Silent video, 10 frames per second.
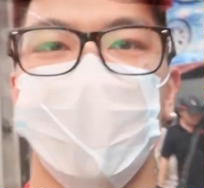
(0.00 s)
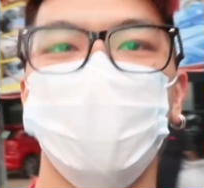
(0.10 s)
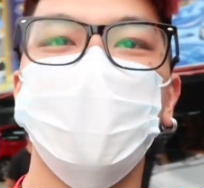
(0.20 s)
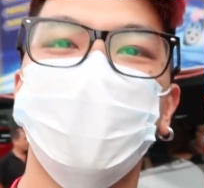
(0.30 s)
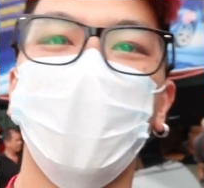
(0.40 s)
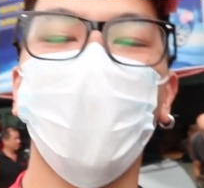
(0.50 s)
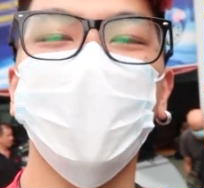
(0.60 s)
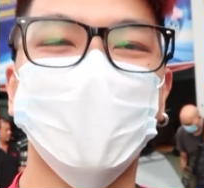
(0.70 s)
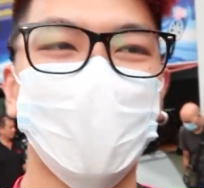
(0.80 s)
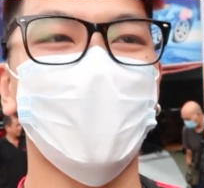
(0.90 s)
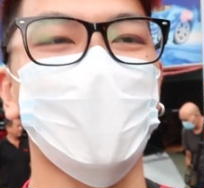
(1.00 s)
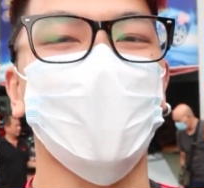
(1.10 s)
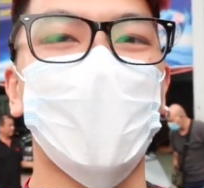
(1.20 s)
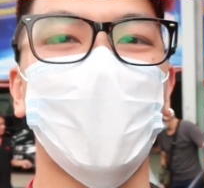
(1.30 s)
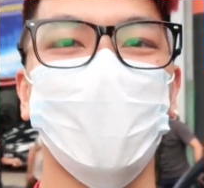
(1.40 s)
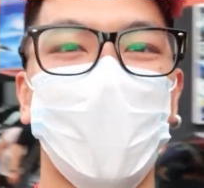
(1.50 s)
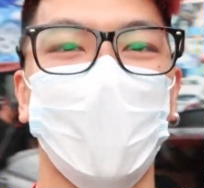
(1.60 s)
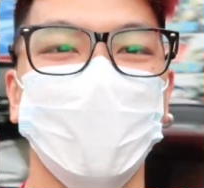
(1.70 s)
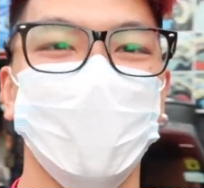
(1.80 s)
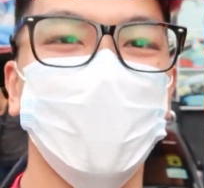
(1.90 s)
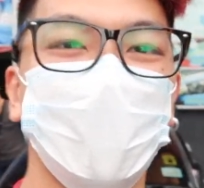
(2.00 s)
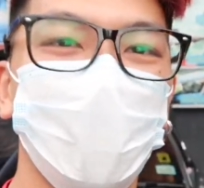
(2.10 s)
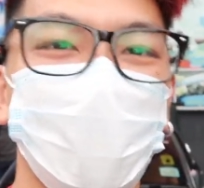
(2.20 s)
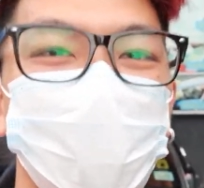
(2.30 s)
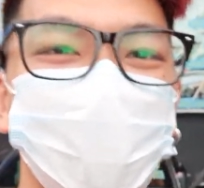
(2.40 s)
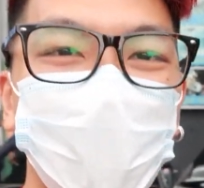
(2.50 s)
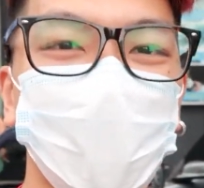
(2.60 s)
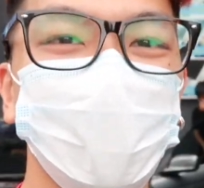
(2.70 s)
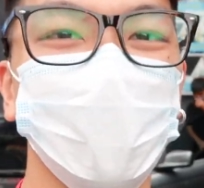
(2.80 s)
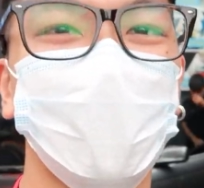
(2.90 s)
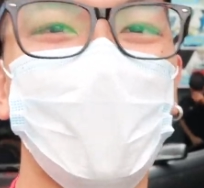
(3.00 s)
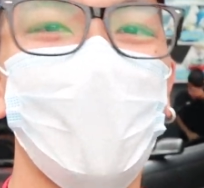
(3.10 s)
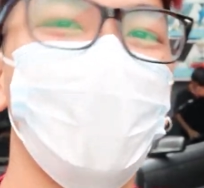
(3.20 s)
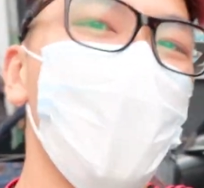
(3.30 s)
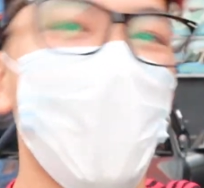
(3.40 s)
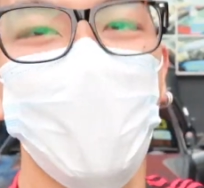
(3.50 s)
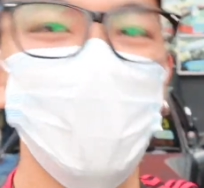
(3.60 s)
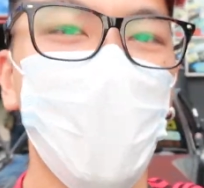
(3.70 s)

And before we take our car back, they're gonna vacuum the car one